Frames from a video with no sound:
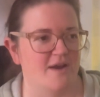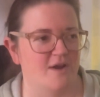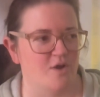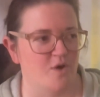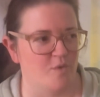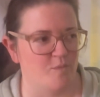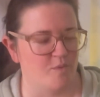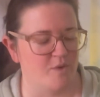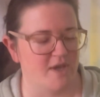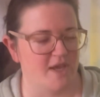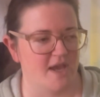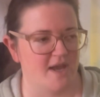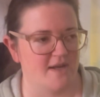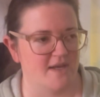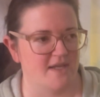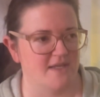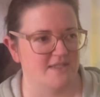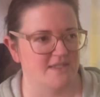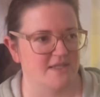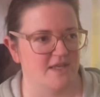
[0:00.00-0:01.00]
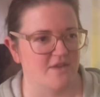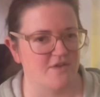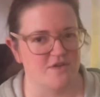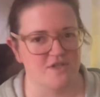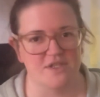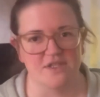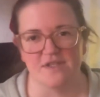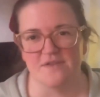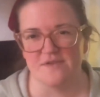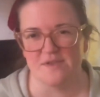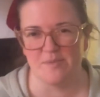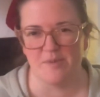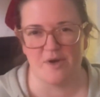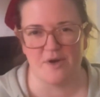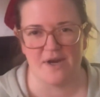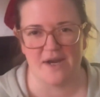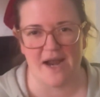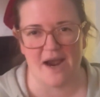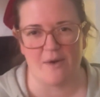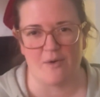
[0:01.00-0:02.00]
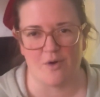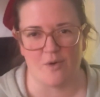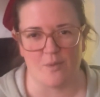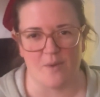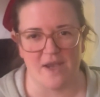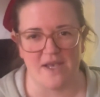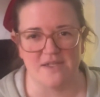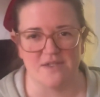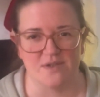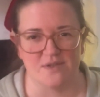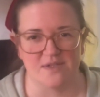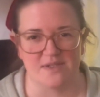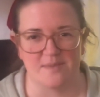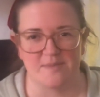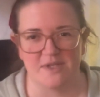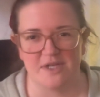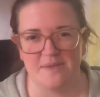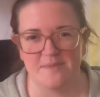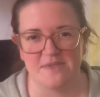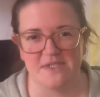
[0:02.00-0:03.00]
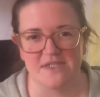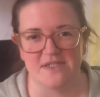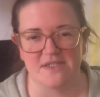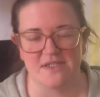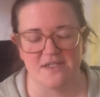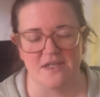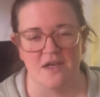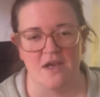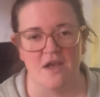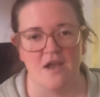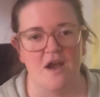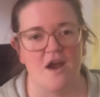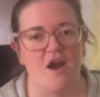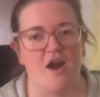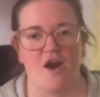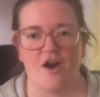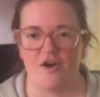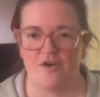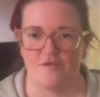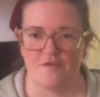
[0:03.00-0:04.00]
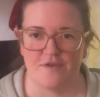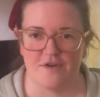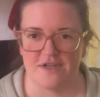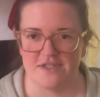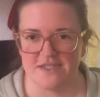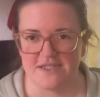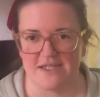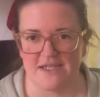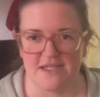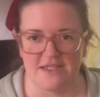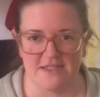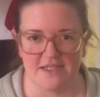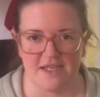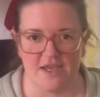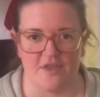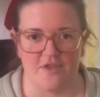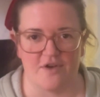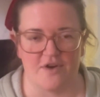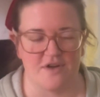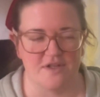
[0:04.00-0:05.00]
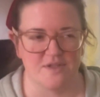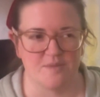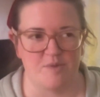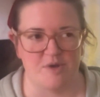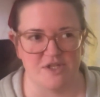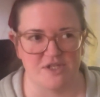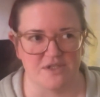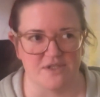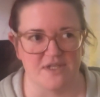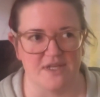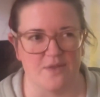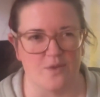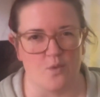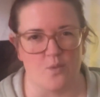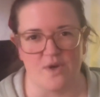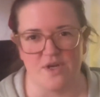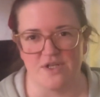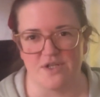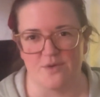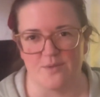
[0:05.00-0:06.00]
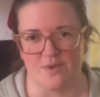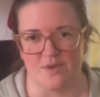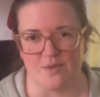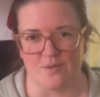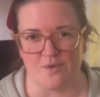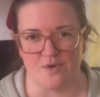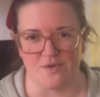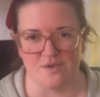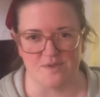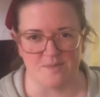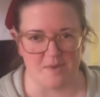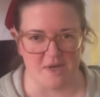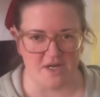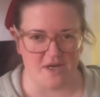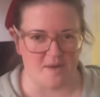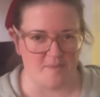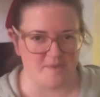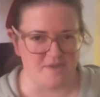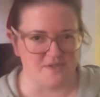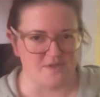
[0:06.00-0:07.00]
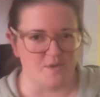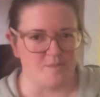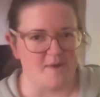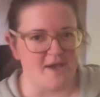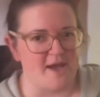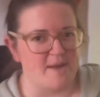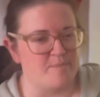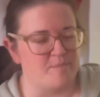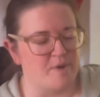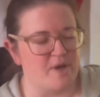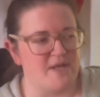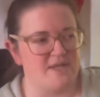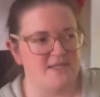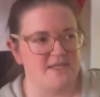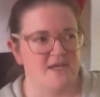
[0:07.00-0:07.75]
I hope we can get together. She lives about an hour away, so sometimes it's hard for us to get together, especially in the winter when the roads might not be so bad, but